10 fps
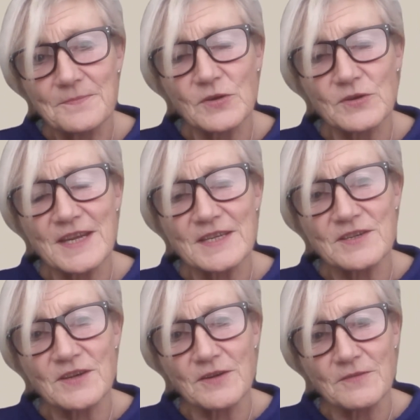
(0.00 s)
Because
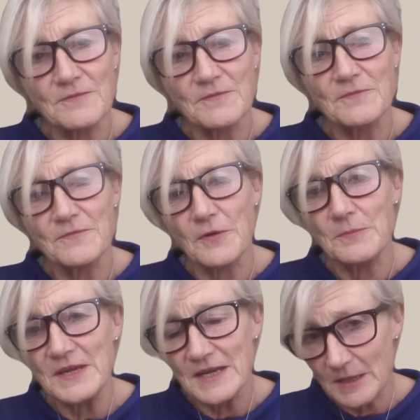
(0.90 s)
that's, for
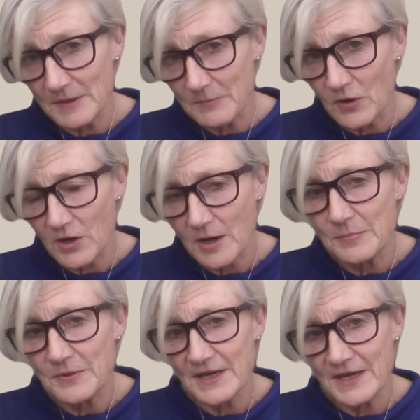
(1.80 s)
me, a little bit more
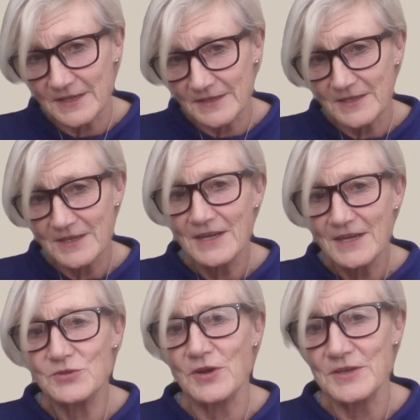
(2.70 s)
complicated
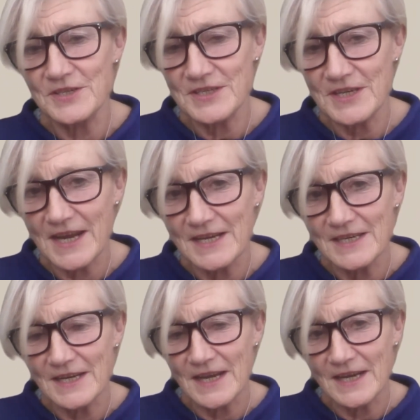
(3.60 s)
to understand.
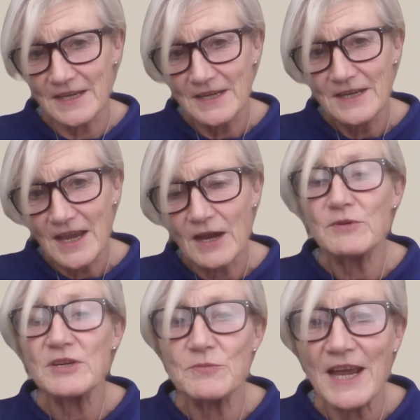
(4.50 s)
And I
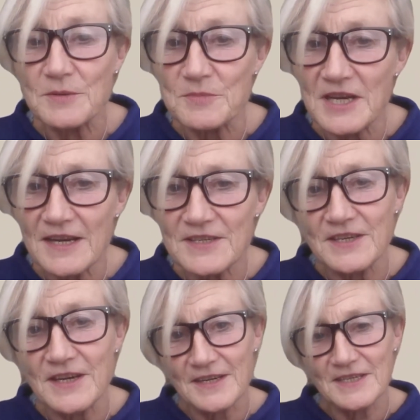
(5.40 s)
wish we had some slides
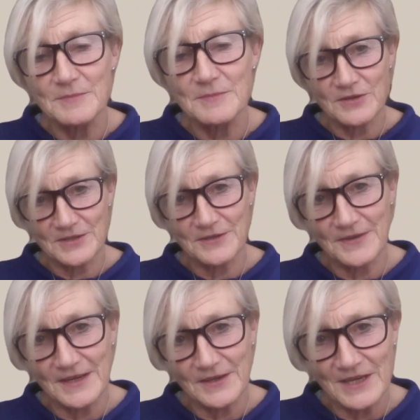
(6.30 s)
here, actually, because I
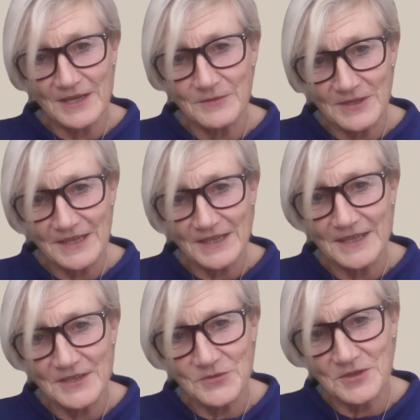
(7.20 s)
think we're
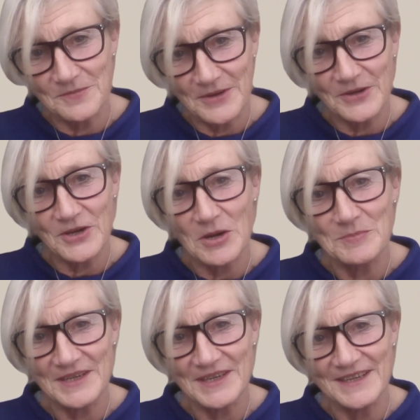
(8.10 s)
digging into some very
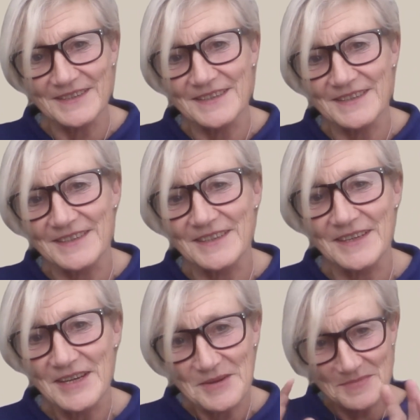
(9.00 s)
complicated
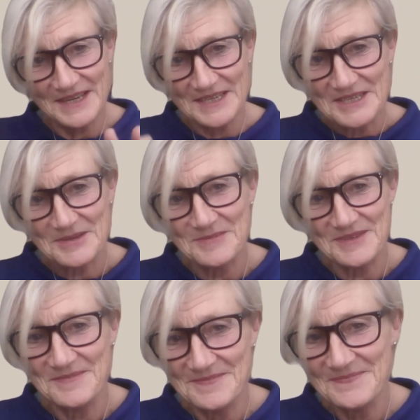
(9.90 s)

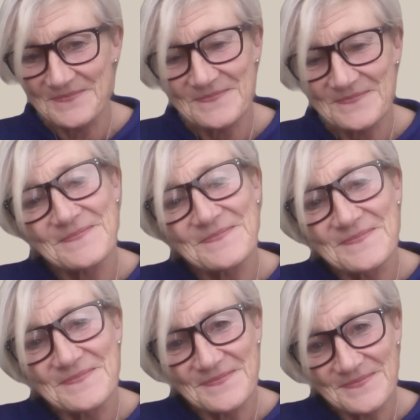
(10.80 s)
mechanisms.
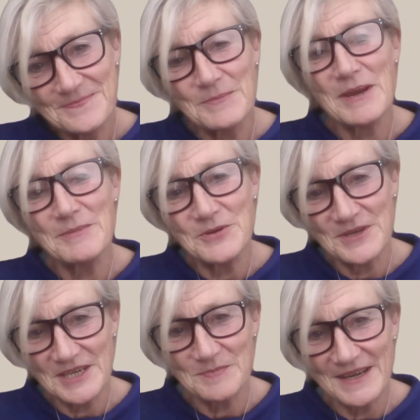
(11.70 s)
And maybe you
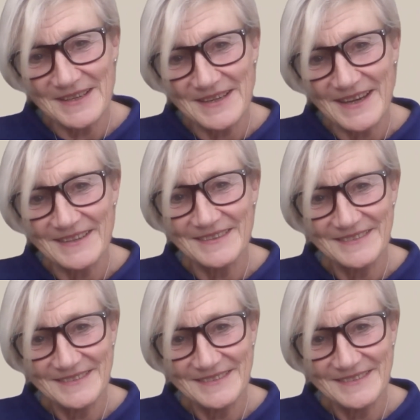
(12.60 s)
can explain that.